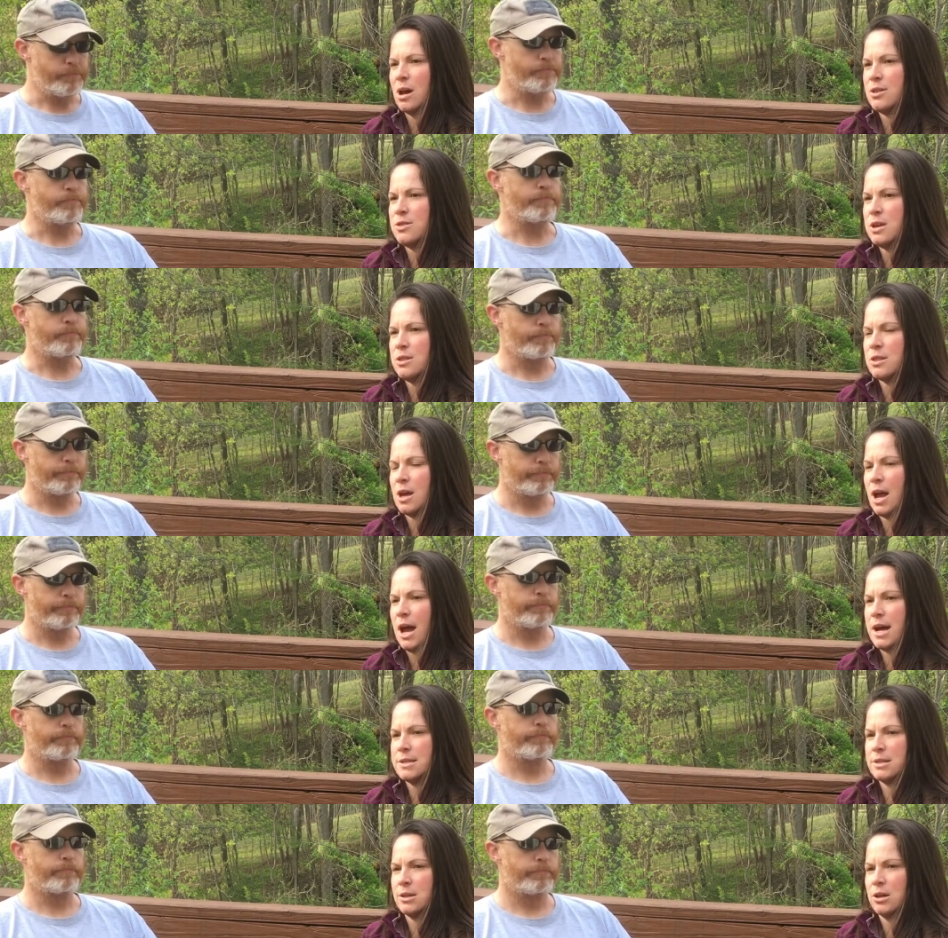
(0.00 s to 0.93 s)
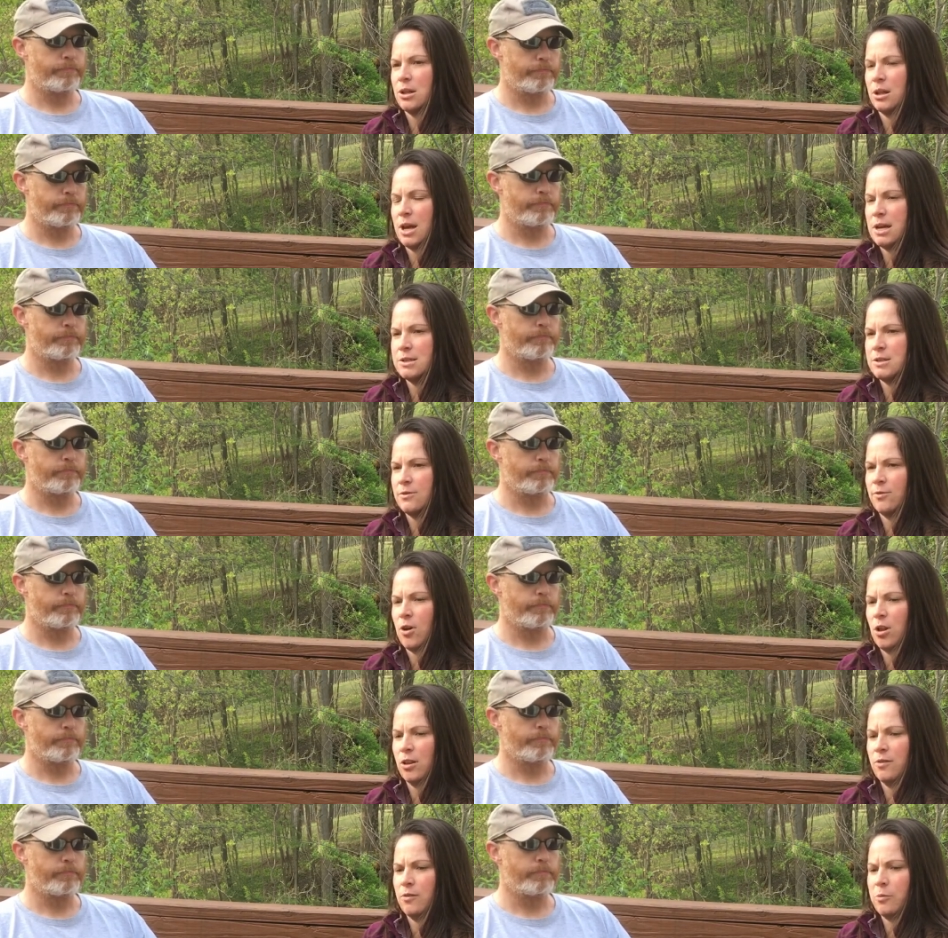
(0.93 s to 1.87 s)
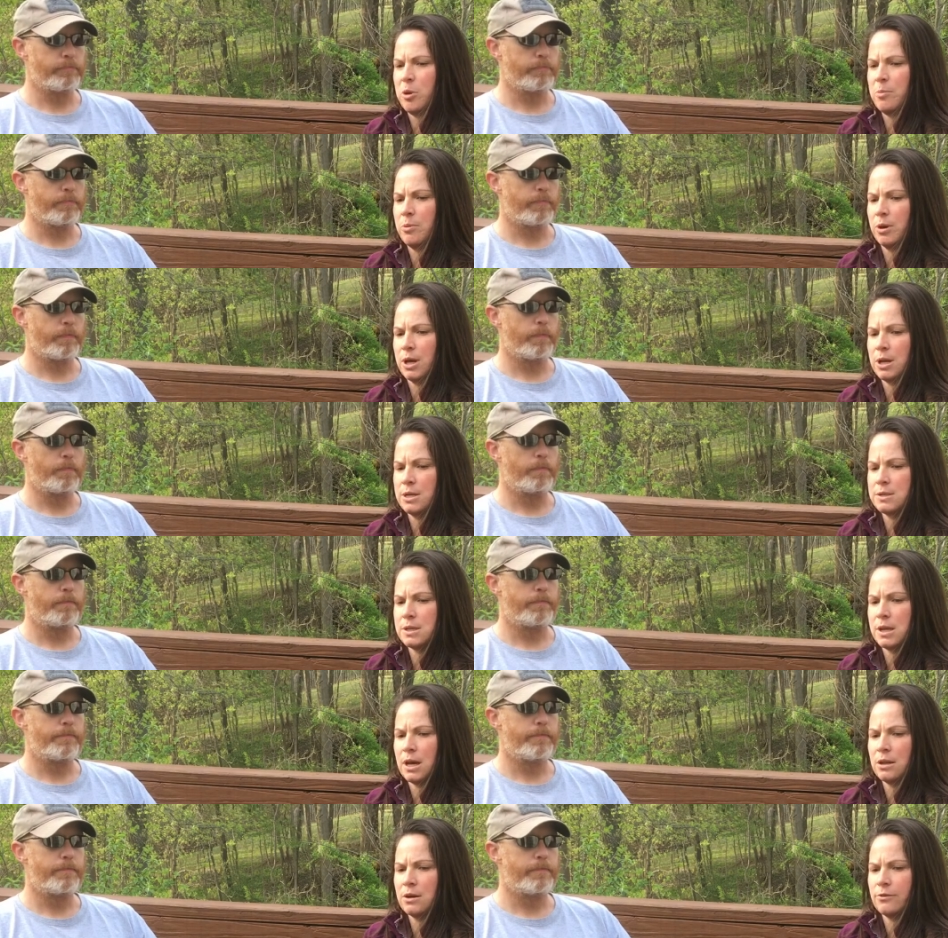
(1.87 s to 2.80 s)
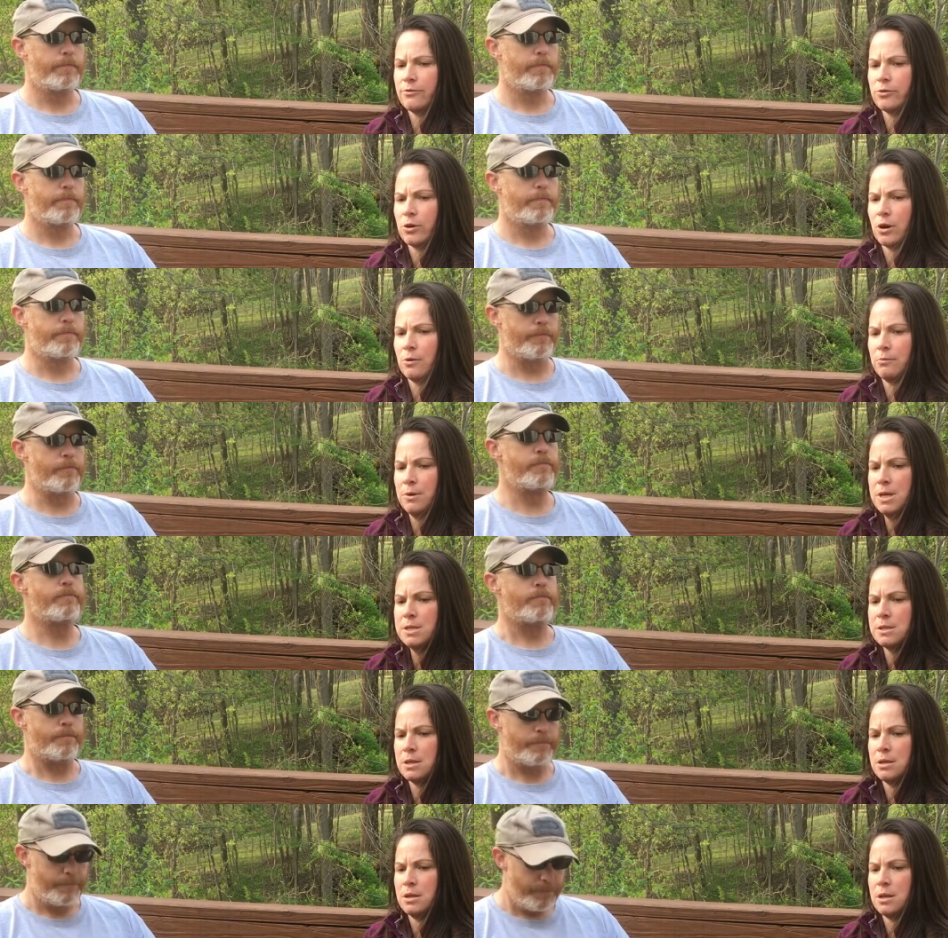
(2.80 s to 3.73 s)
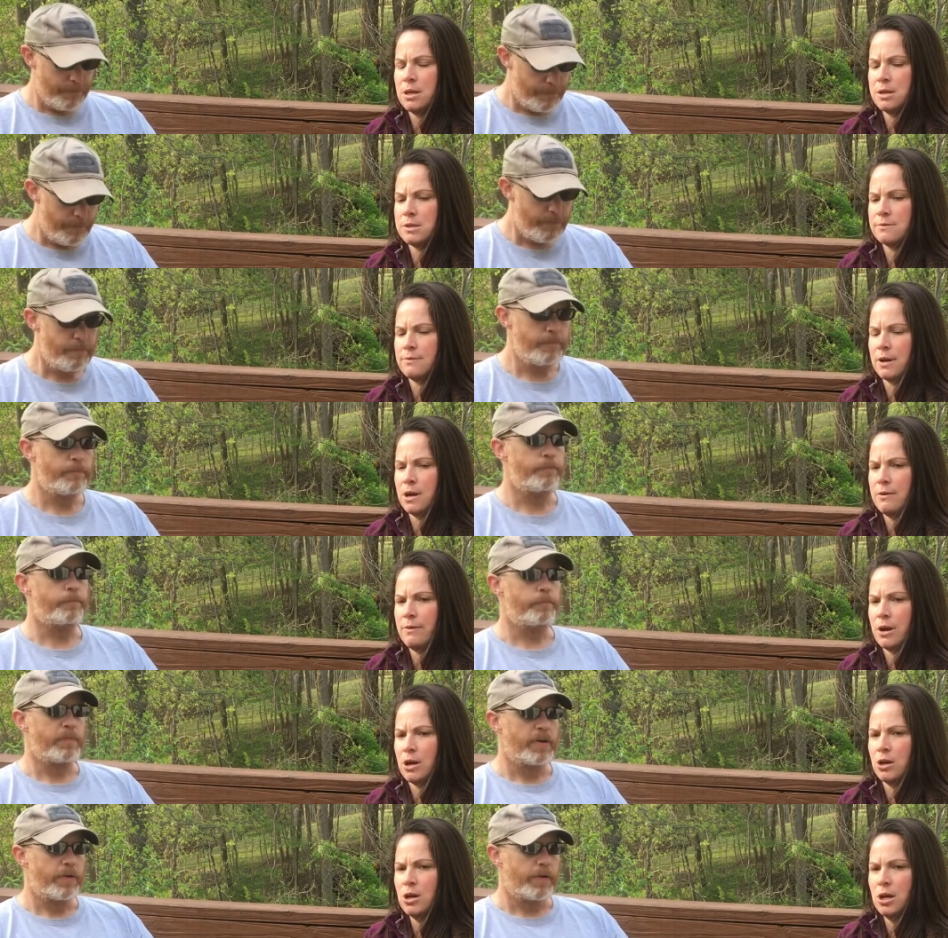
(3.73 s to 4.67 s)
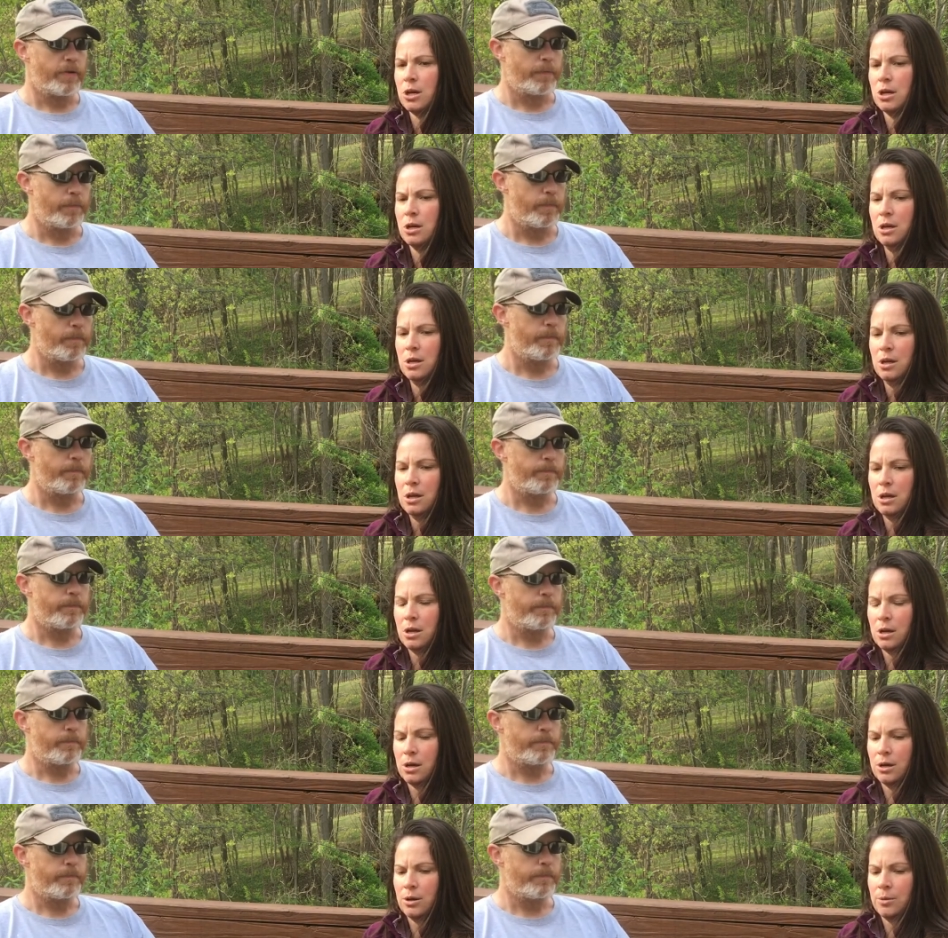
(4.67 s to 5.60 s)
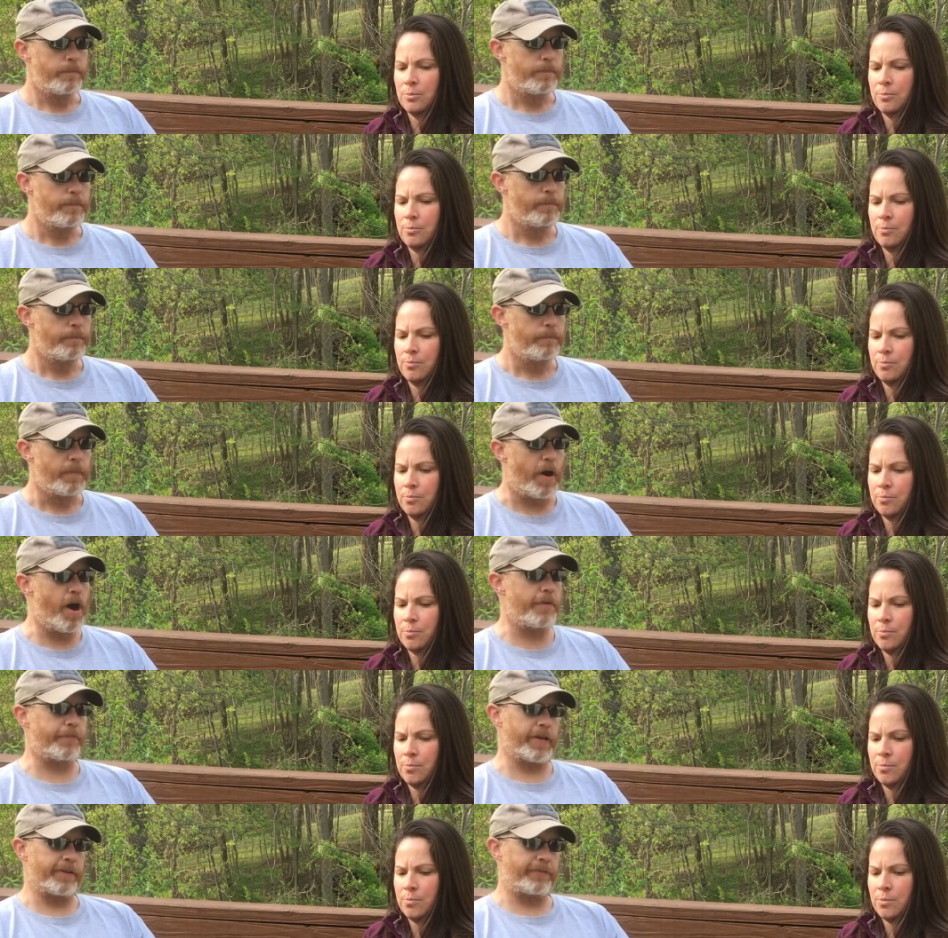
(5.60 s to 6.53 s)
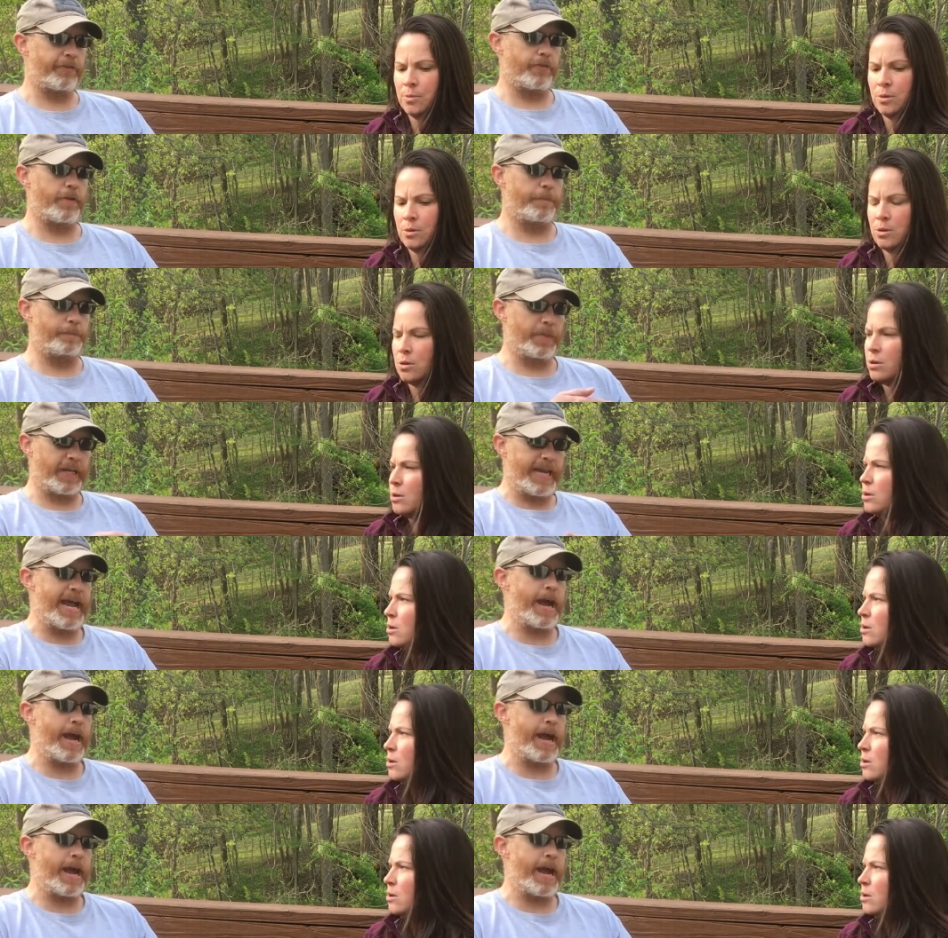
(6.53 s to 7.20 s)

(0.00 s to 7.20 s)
Speaker 1: I think that as a collective, all of the people getting together for a reason is very very good. Um,
Speaker 2: Often, it's the the